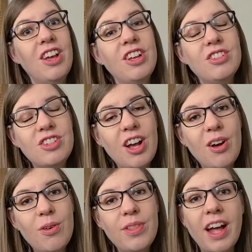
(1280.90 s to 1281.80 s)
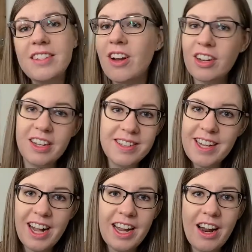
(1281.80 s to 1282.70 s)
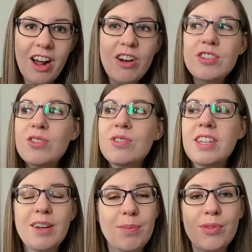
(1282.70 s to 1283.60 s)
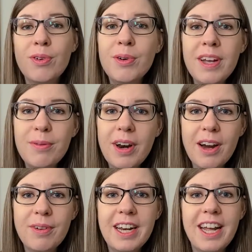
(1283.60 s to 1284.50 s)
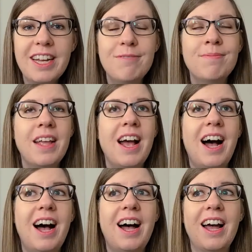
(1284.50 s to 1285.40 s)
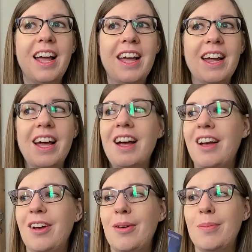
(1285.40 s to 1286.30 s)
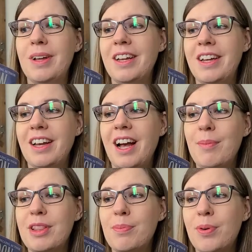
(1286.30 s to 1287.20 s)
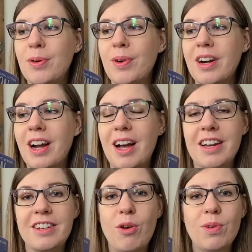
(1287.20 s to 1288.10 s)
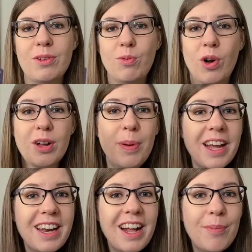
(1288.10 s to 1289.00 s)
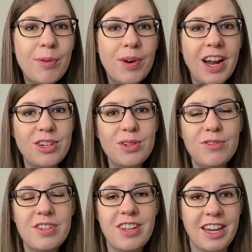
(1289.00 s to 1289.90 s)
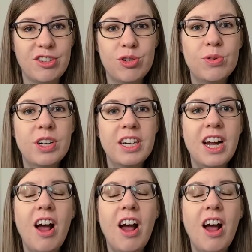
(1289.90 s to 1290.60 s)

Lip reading: So that's not a good sign. I also skim through it when I read it. I'm at the point where I don't want to pick it up, and when I do, it feels like a chore.